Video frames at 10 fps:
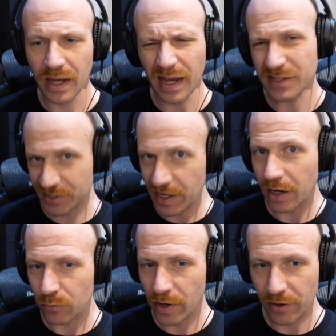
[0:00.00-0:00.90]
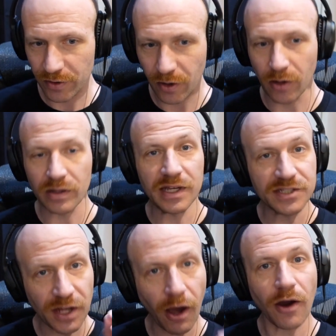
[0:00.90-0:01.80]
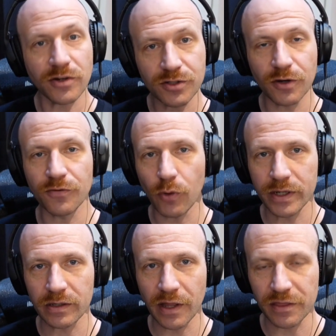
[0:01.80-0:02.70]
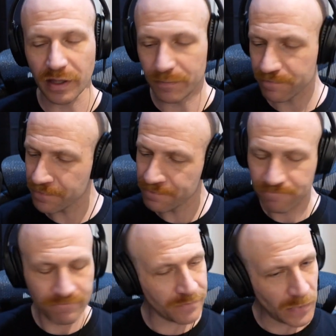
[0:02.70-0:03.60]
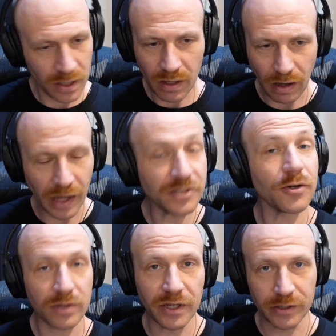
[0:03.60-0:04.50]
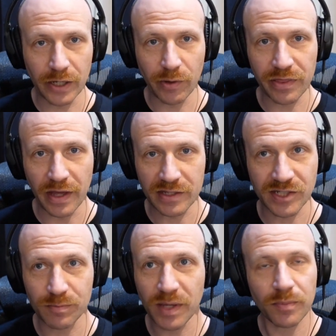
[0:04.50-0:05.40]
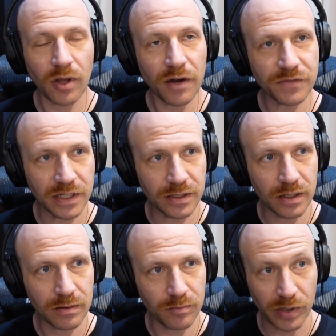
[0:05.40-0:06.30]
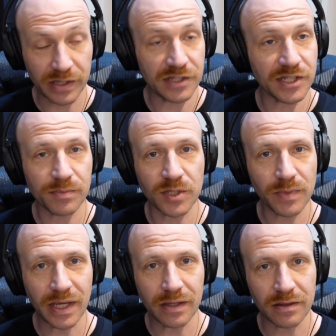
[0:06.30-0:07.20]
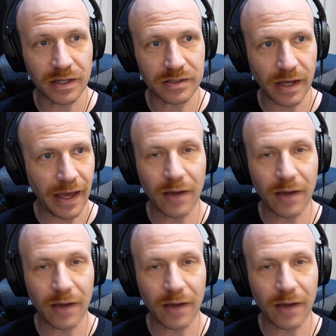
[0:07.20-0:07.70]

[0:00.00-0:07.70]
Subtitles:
It's not rare at all. It's hard to avoid lithium. I totally agree with this. And people often bring this up to me that, hey,